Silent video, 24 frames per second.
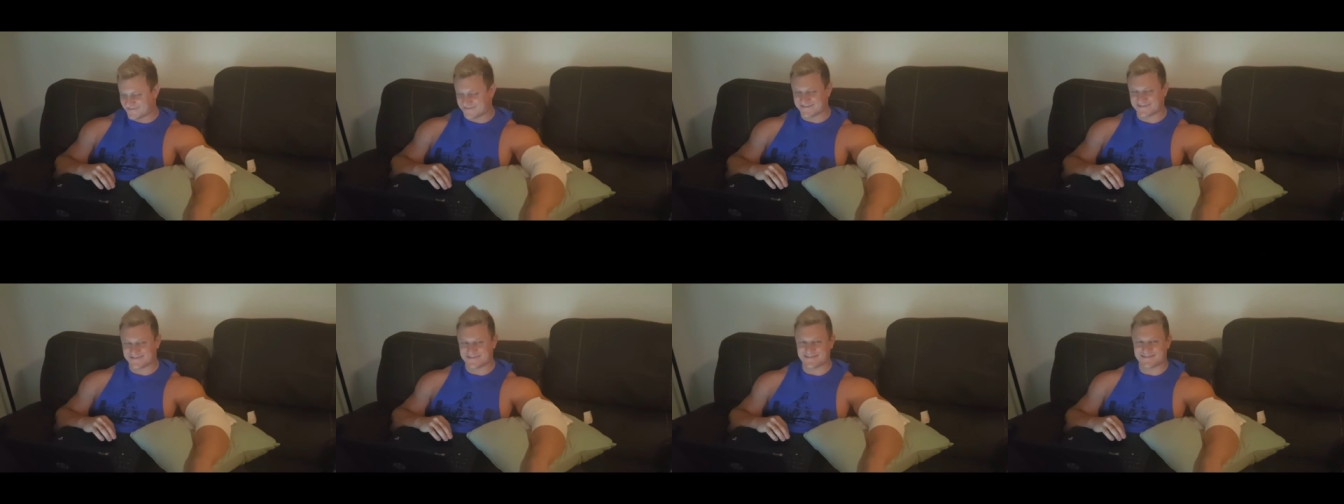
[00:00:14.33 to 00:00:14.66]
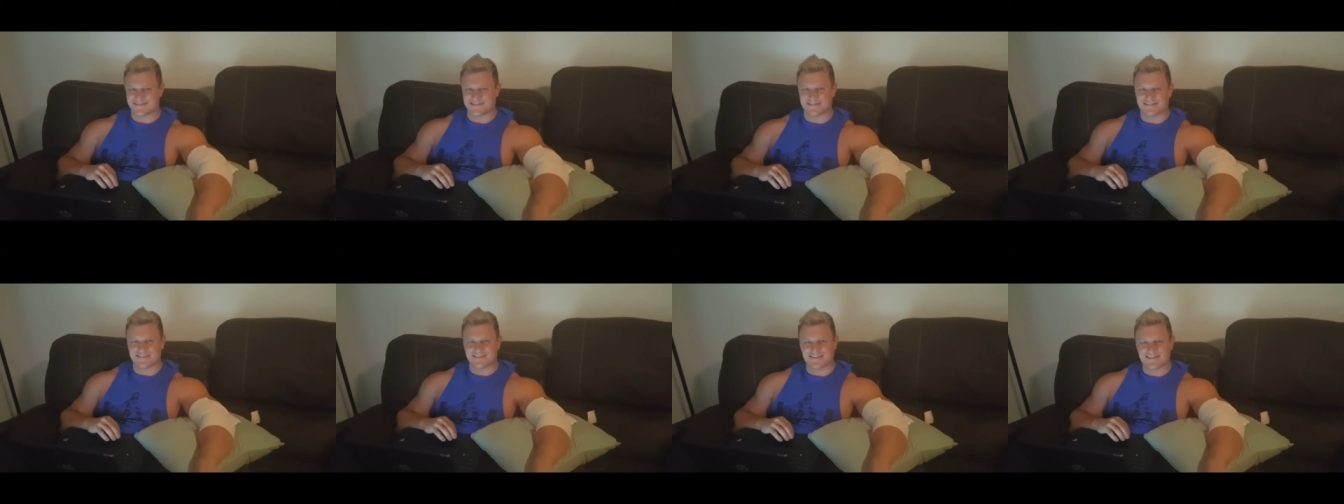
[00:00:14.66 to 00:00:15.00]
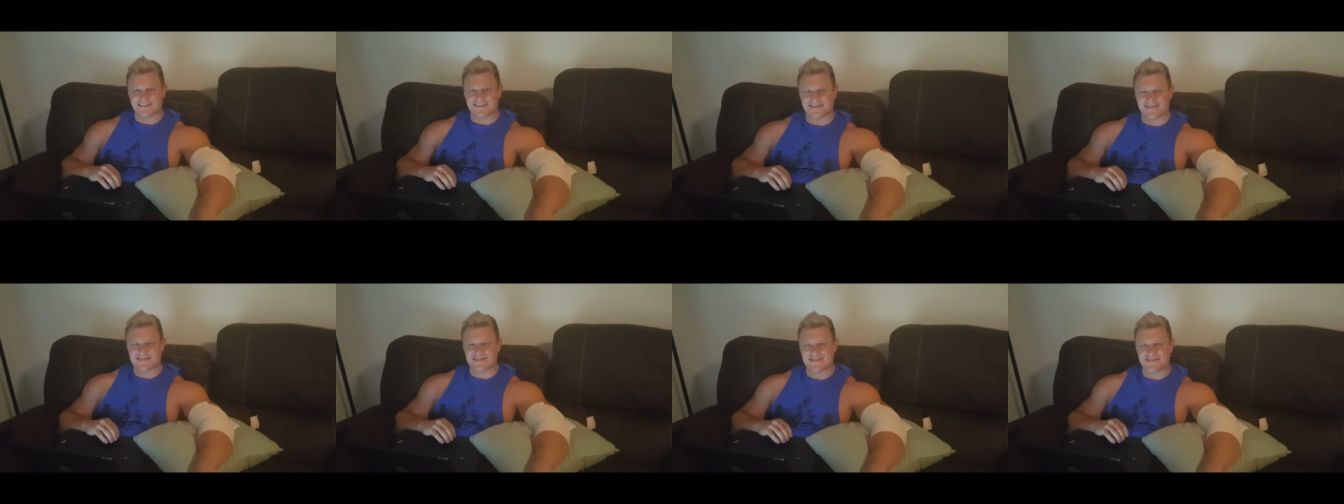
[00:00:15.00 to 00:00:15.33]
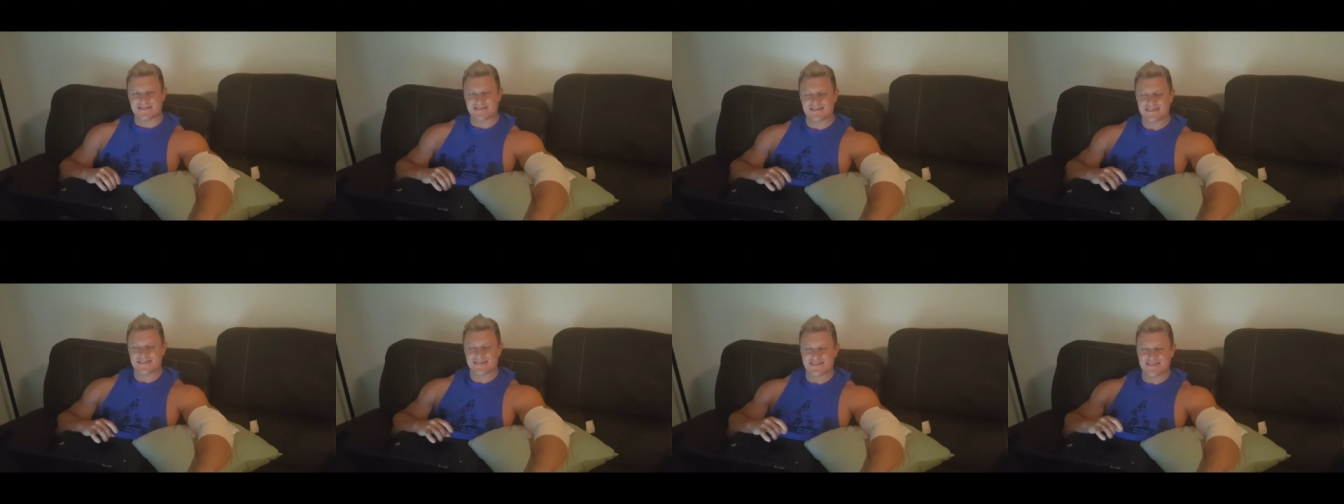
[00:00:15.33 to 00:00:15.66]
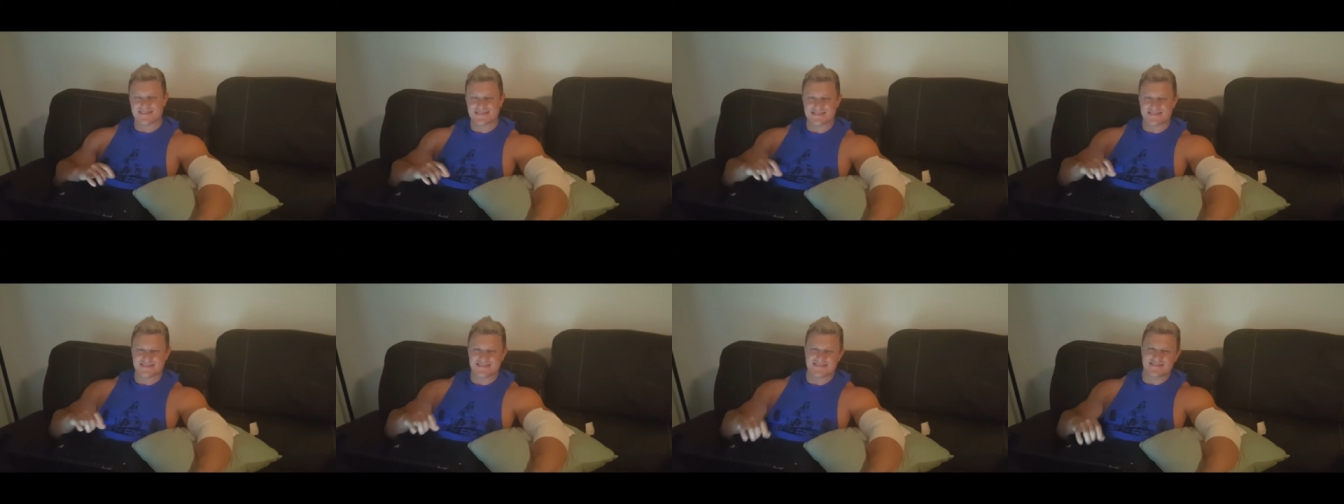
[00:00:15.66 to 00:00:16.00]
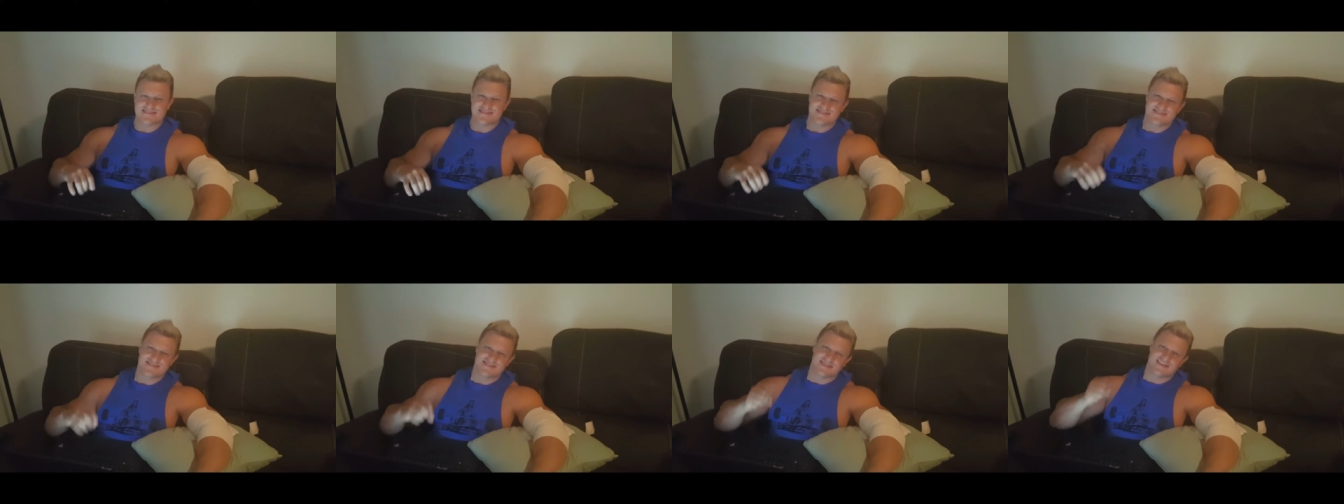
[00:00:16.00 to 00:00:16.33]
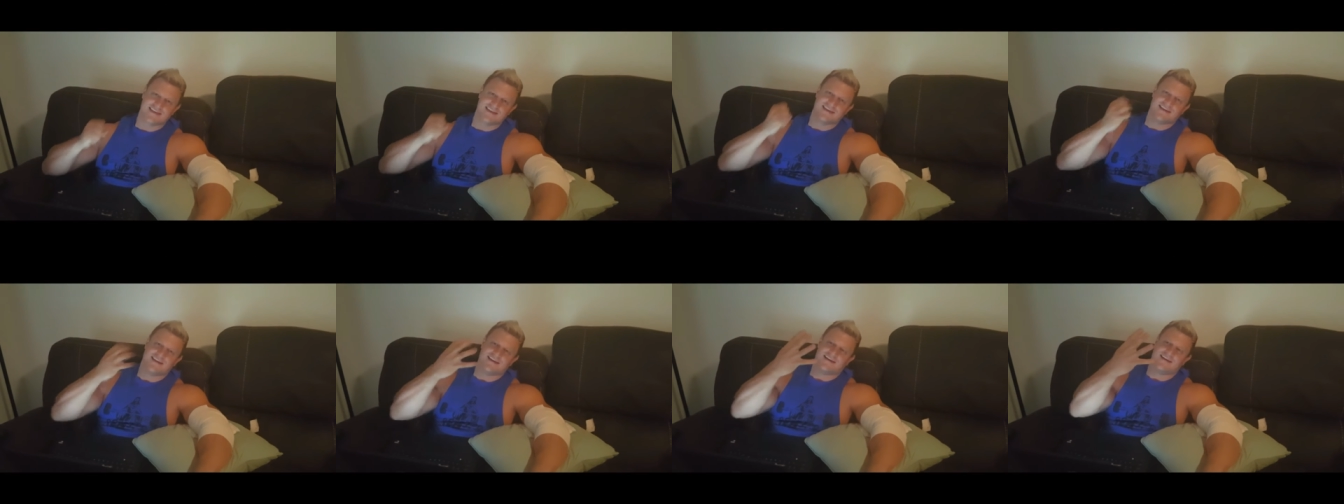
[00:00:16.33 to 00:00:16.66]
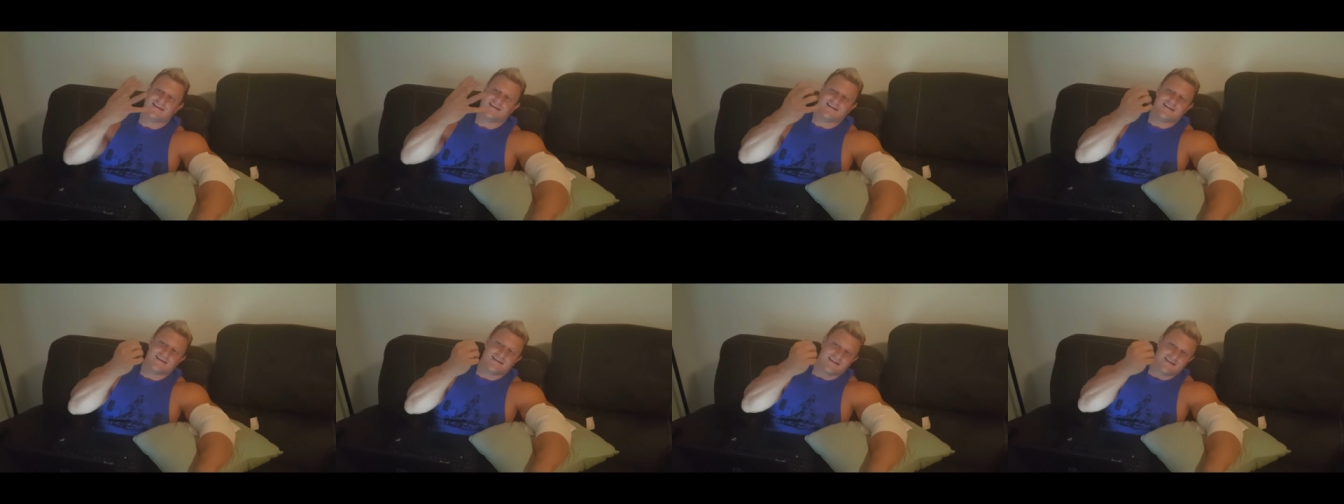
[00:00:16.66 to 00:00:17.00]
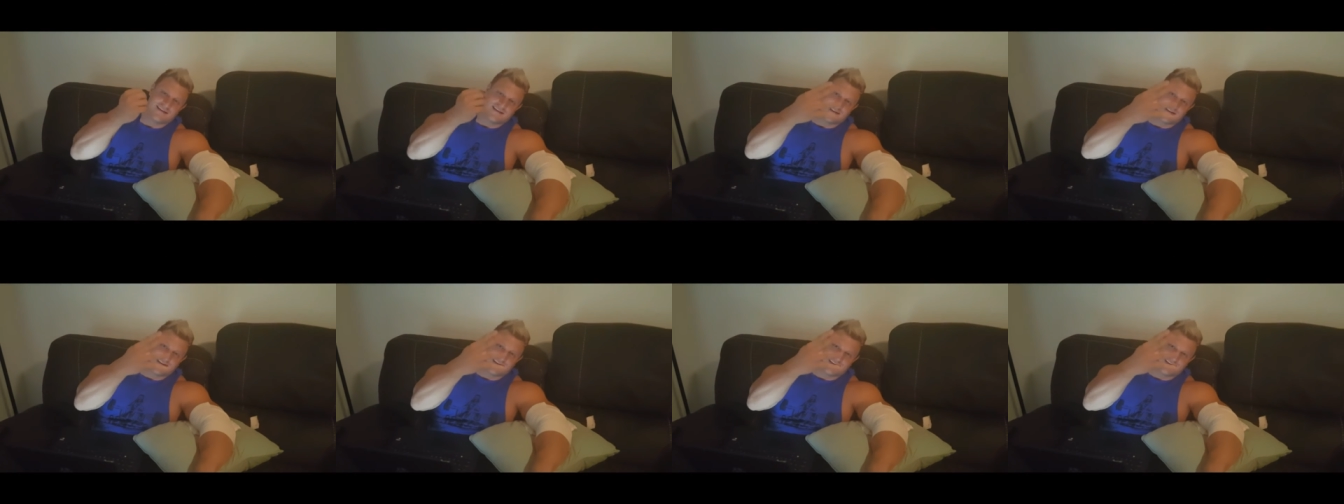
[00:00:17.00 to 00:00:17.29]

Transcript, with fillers: Tyler's recuperation of his surgery.